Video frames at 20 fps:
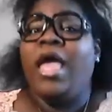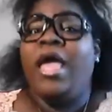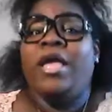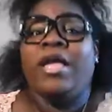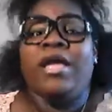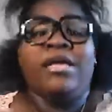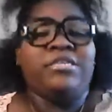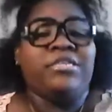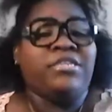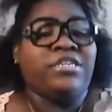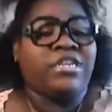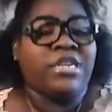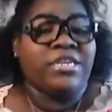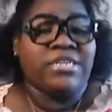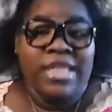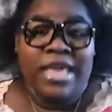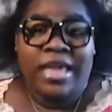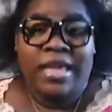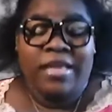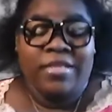because just
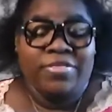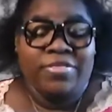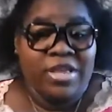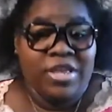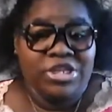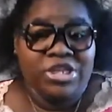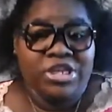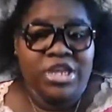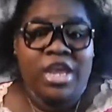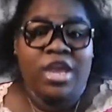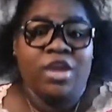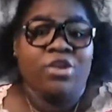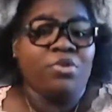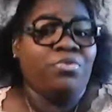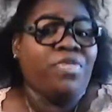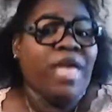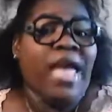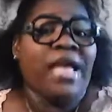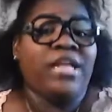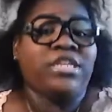like this channel,
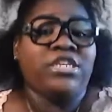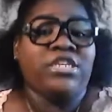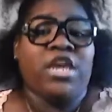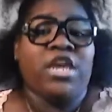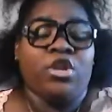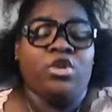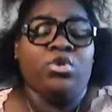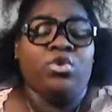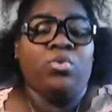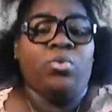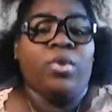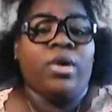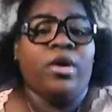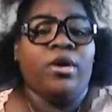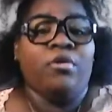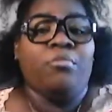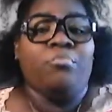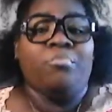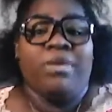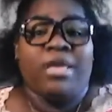that channel
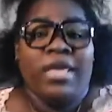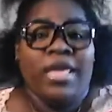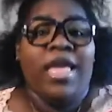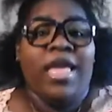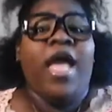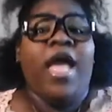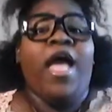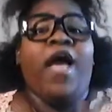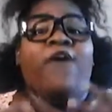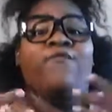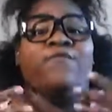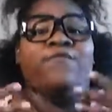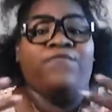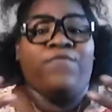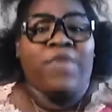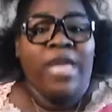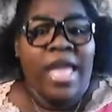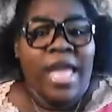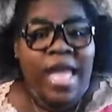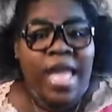will be
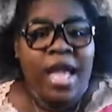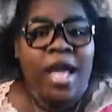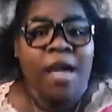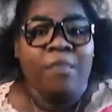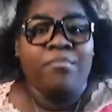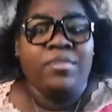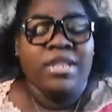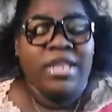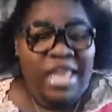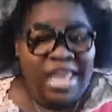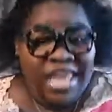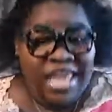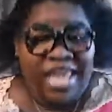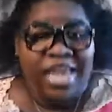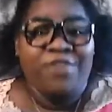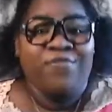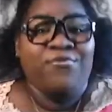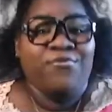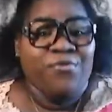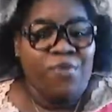
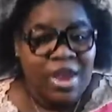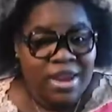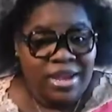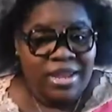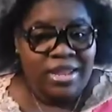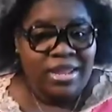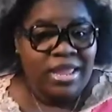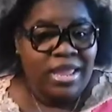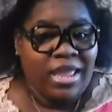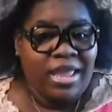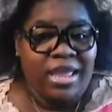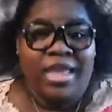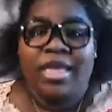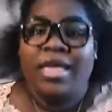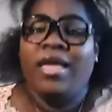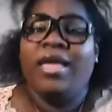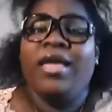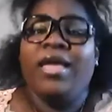family friendly.